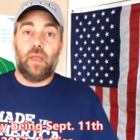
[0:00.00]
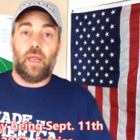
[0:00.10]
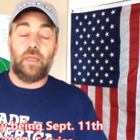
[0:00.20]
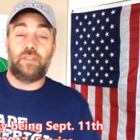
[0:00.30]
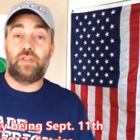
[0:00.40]

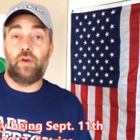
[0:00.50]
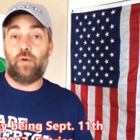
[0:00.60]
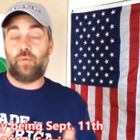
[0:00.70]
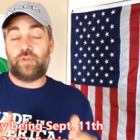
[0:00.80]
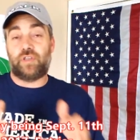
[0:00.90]
And
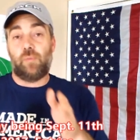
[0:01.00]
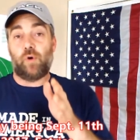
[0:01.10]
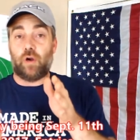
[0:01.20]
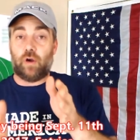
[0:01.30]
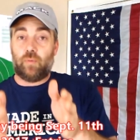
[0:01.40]
so
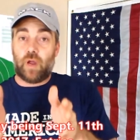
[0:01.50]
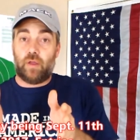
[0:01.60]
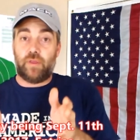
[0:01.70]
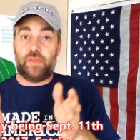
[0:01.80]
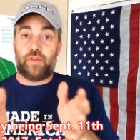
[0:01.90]
somewhere
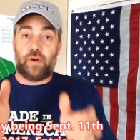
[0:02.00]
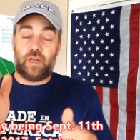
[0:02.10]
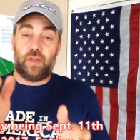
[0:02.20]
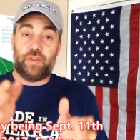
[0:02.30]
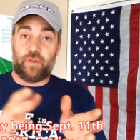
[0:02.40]
around the
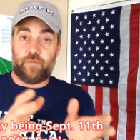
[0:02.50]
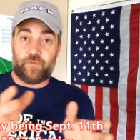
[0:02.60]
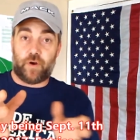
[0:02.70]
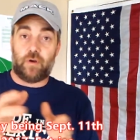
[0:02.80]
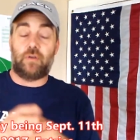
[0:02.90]
30th or the
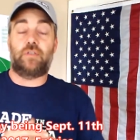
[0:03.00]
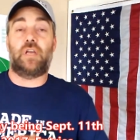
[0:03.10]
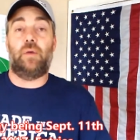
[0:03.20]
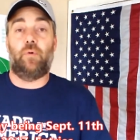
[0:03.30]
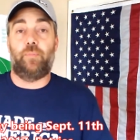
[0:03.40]
1st,
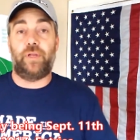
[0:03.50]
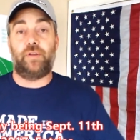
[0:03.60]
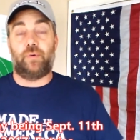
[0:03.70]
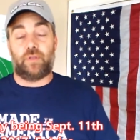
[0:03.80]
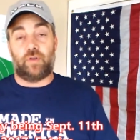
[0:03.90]
I will be
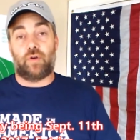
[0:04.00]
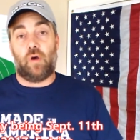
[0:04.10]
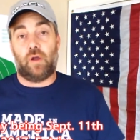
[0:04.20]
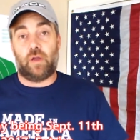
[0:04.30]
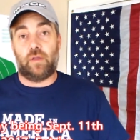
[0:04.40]
doing the
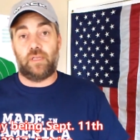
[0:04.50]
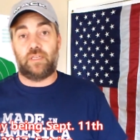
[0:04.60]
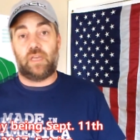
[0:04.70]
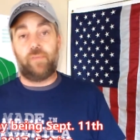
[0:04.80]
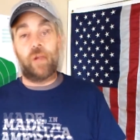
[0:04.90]
drawing on
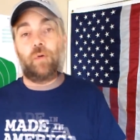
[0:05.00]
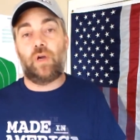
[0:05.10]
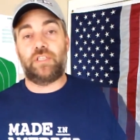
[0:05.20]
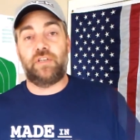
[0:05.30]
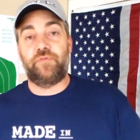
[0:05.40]
this. So giveaway. my
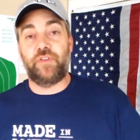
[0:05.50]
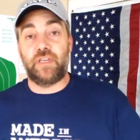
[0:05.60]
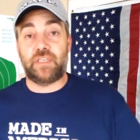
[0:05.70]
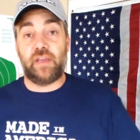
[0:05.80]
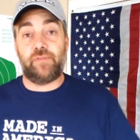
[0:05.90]
question for
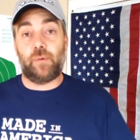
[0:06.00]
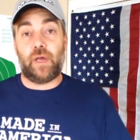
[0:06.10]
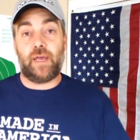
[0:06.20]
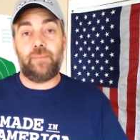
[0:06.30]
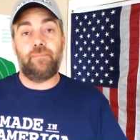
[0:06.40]
this
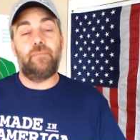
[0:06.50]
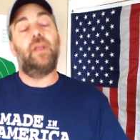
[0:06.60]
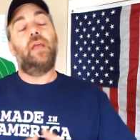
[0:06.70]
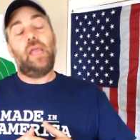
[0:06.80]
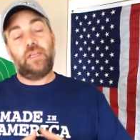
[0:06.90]
giveaway,
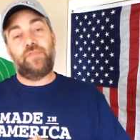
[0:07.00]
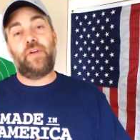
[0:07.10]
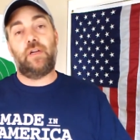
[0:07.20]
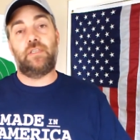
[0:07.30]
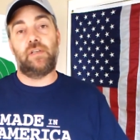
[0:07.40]
it's
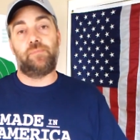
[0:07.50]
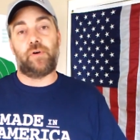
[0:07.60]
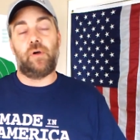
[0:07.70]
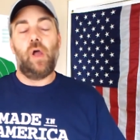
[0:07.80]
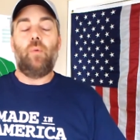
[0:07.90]
very
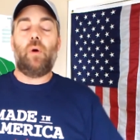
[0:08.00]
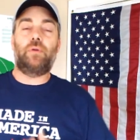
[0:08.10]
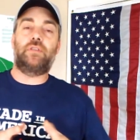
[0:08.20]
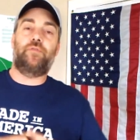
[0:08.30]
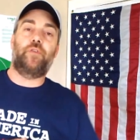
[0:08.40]
simple. What
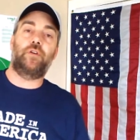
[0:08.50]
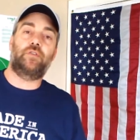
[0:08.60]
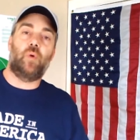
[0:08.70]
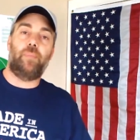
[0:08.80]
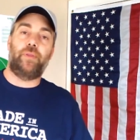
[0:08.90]
was the
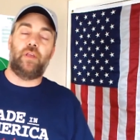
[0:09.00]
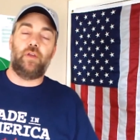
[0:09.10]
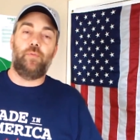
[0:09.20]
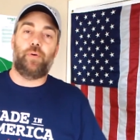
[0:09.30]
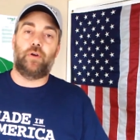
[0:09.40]
first weapon that
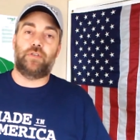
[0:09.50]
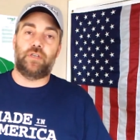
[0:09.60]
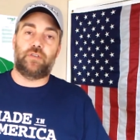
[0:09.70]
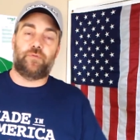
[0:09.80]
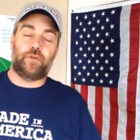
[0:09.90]
you
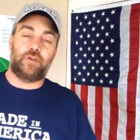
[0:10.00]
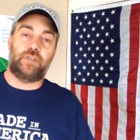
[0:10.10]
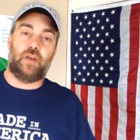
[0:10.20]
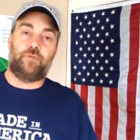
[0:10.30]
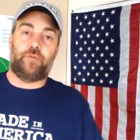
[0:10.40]
purchased for
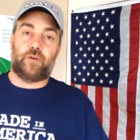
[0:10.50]
yourself